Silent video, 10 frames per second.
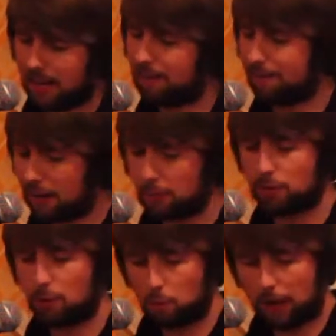His faith
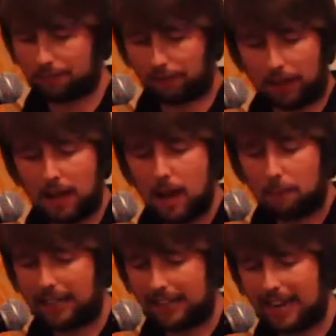was unwavering,
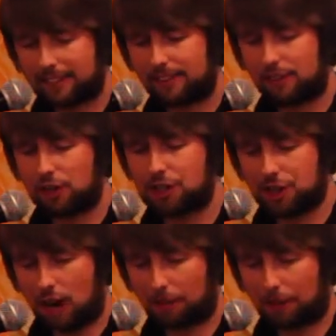but he lacked a certain
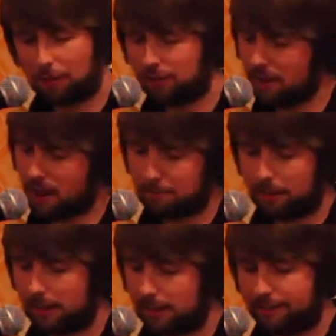charm and was not
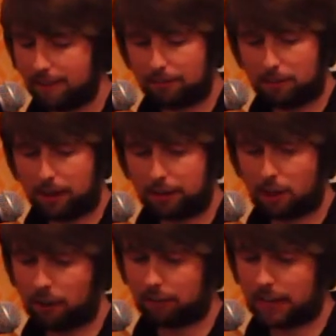particularly favoured by his
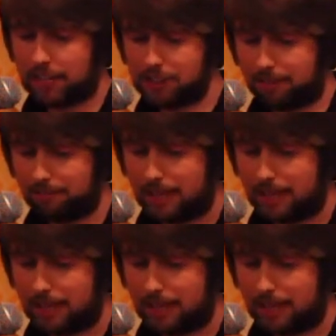congregation.